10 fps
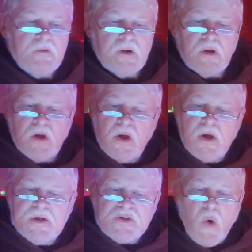7.
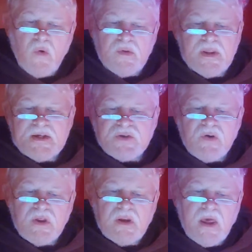So these
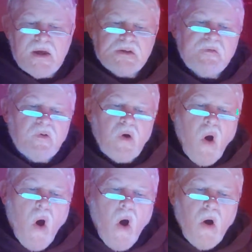are the days for
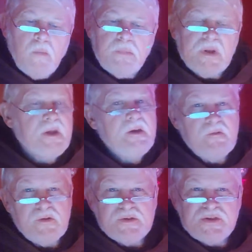all
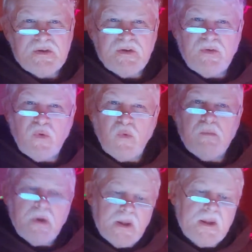believers to
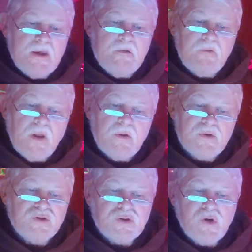believe in
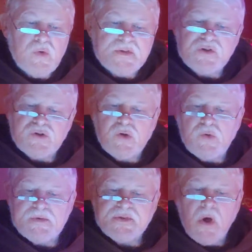the truest
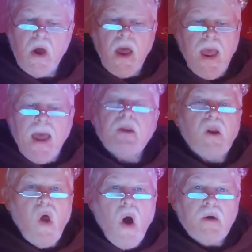truths. And
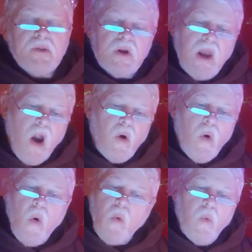along the
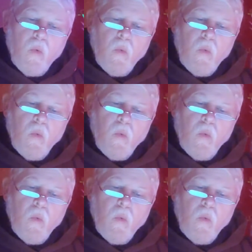narrow